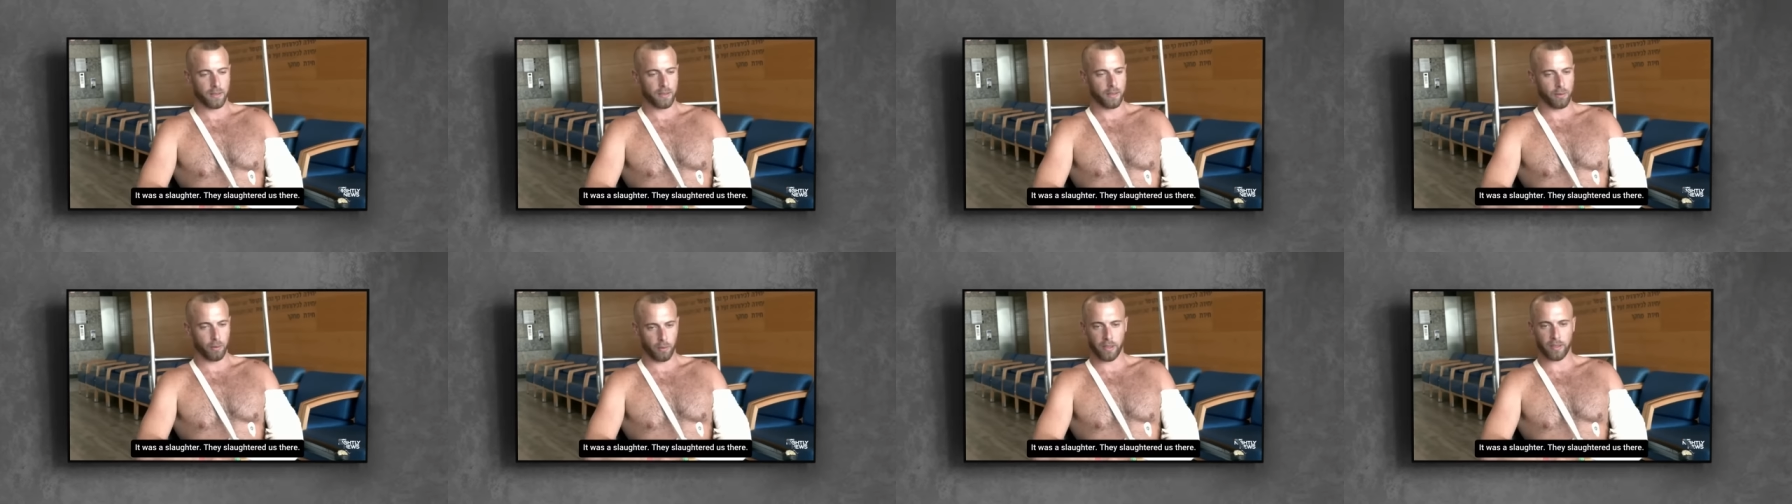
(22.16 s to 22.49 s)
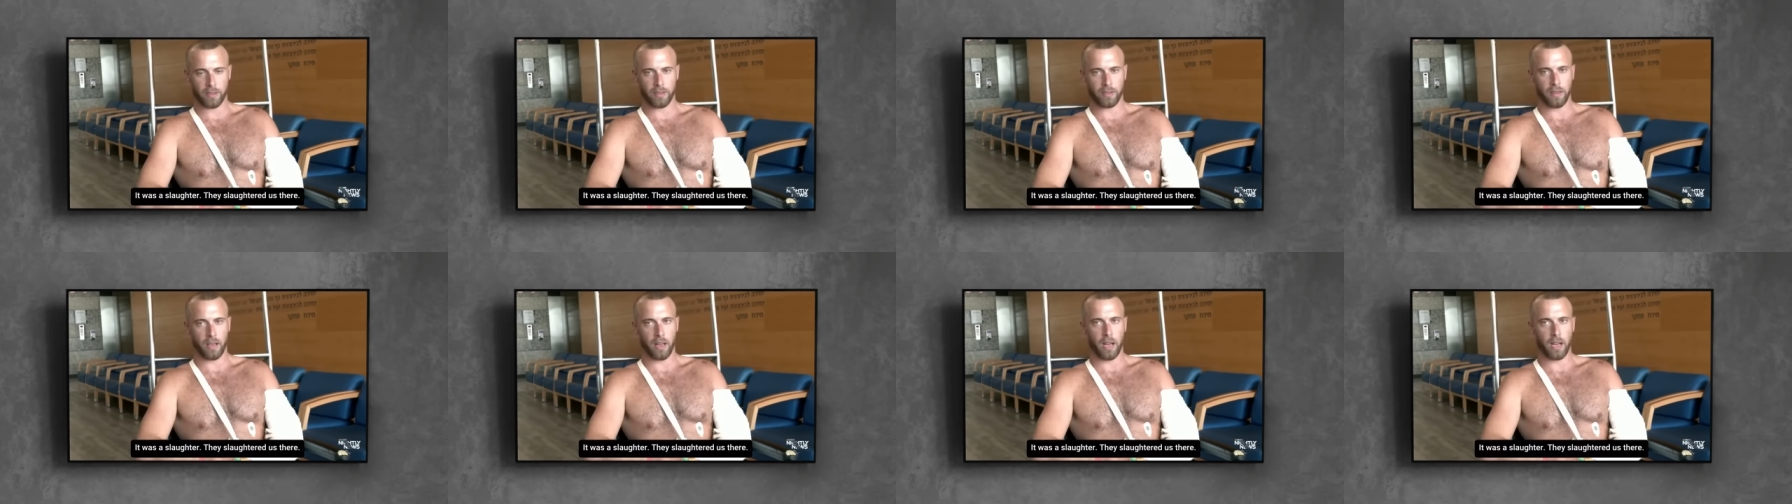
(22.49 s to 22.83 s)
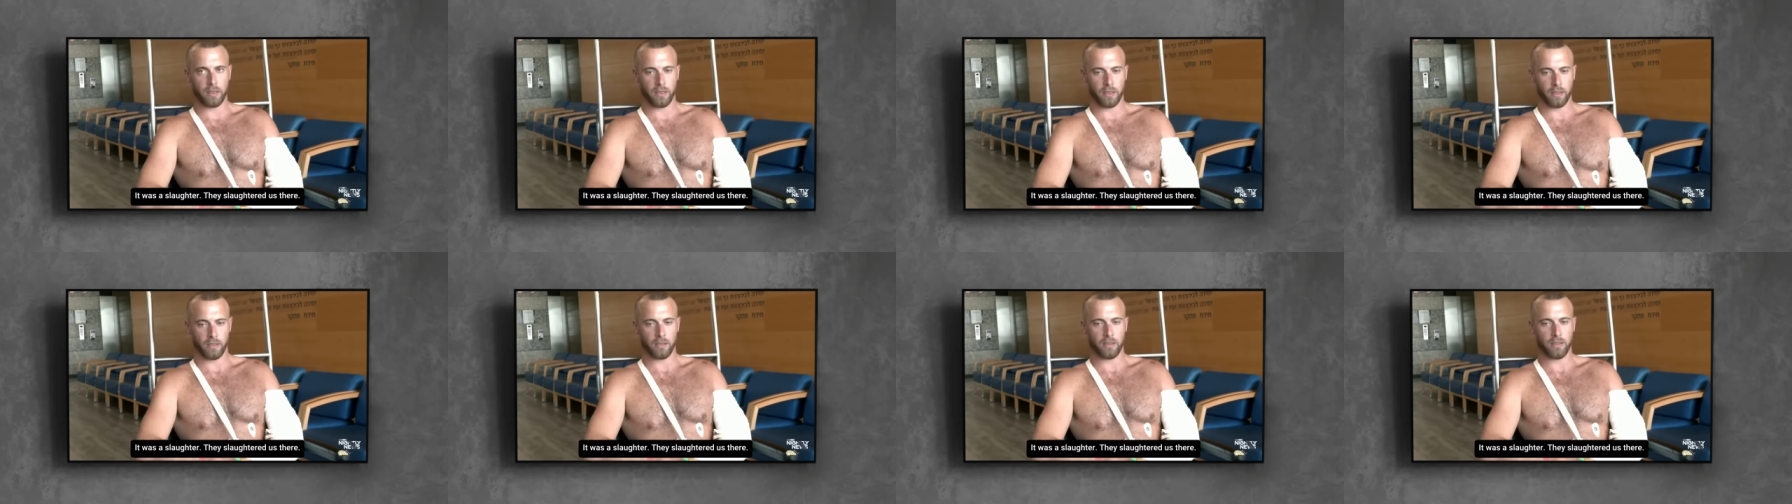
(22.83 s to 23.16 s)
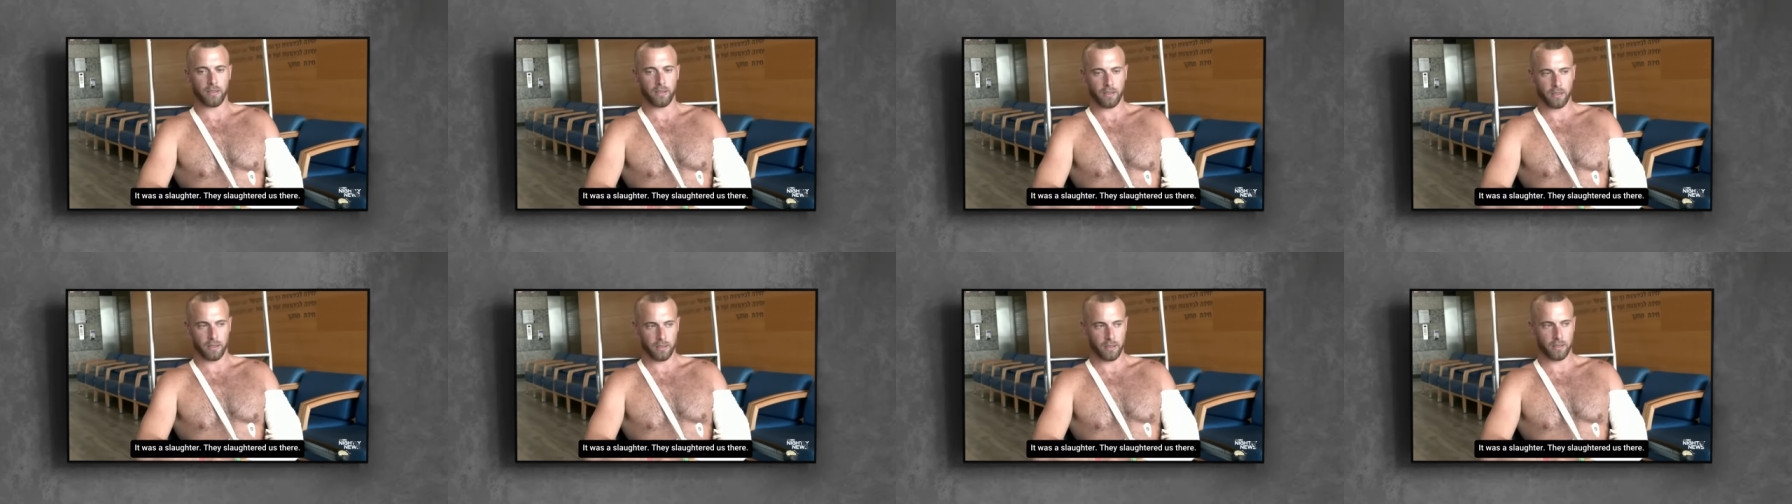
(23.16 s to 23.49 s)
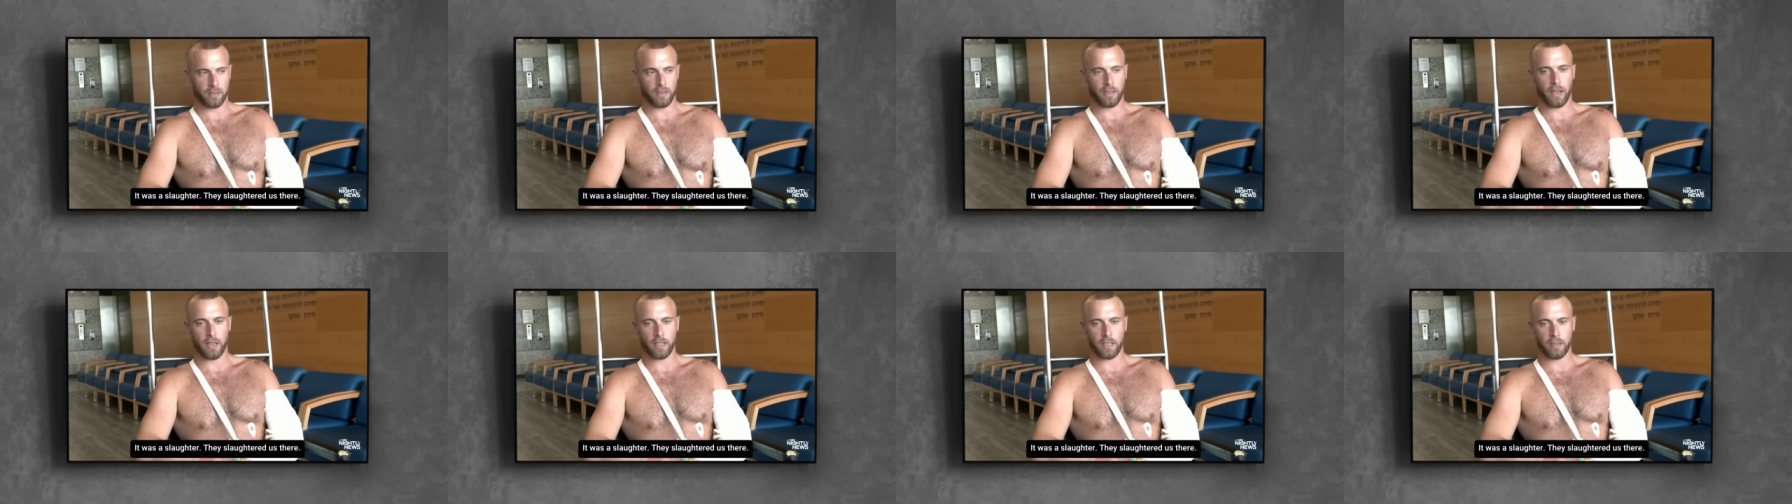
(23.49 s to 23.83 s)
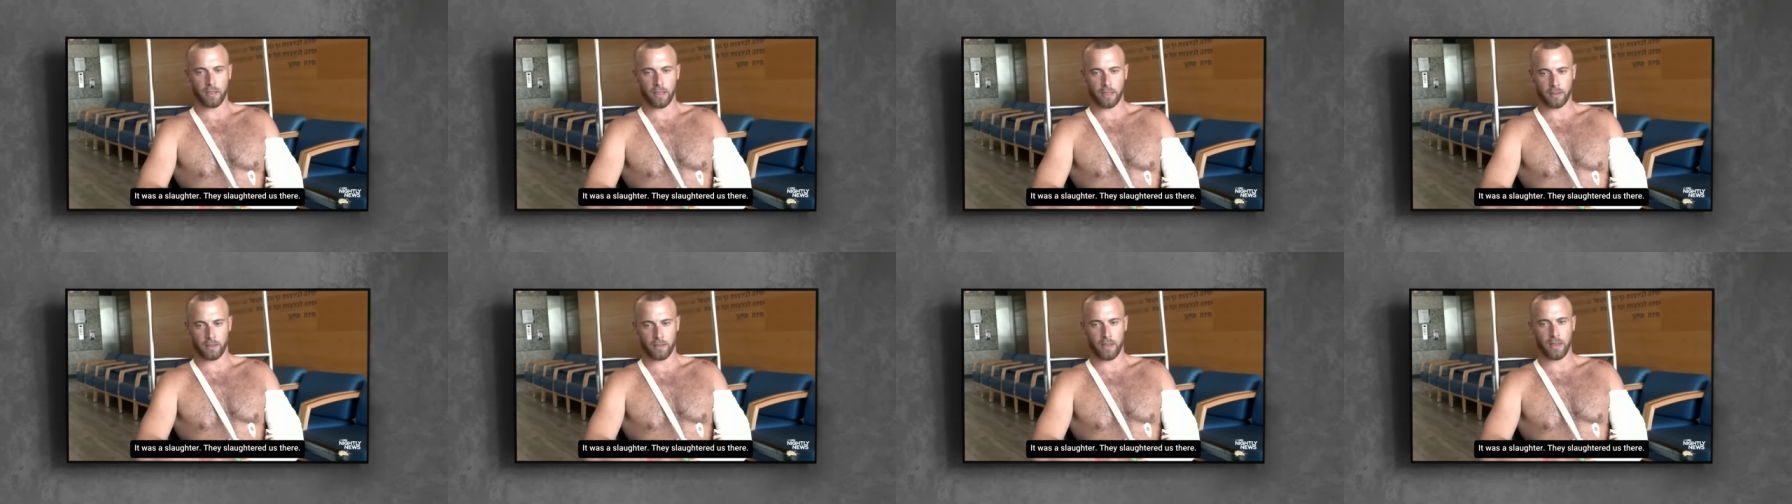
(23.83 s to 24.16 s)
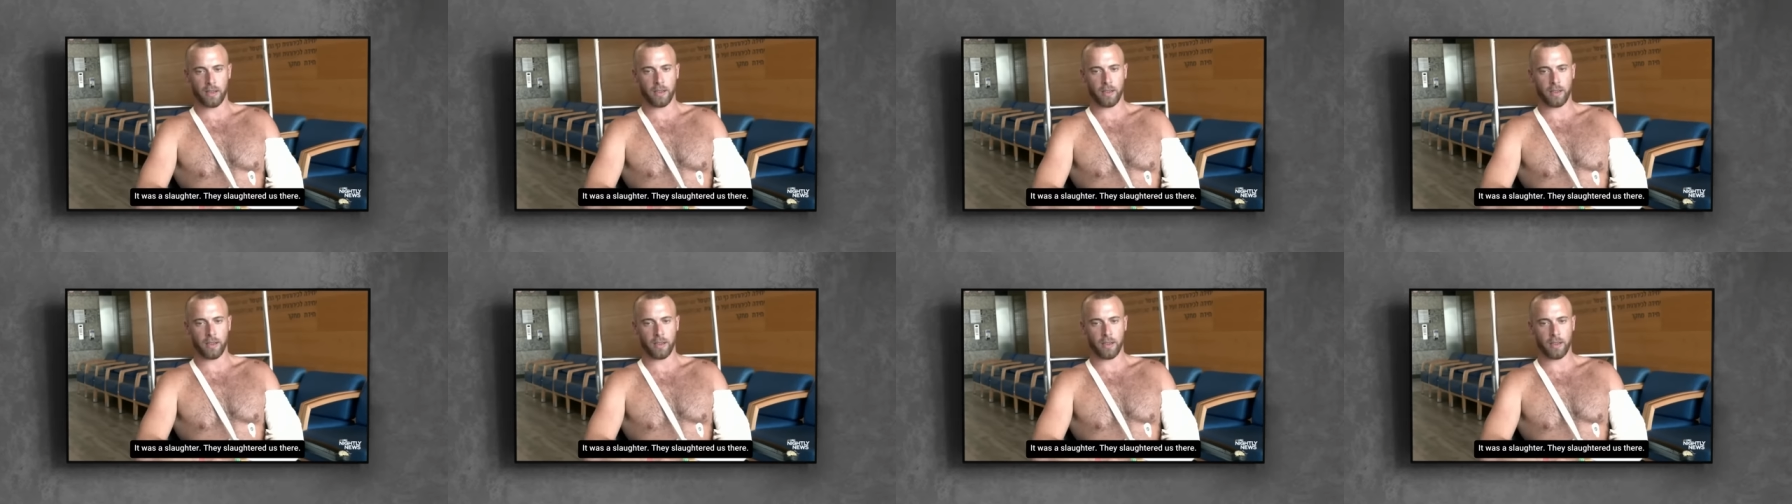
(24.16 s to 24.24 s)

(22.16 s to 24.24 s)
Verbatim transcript: For the slaughter, the slaughter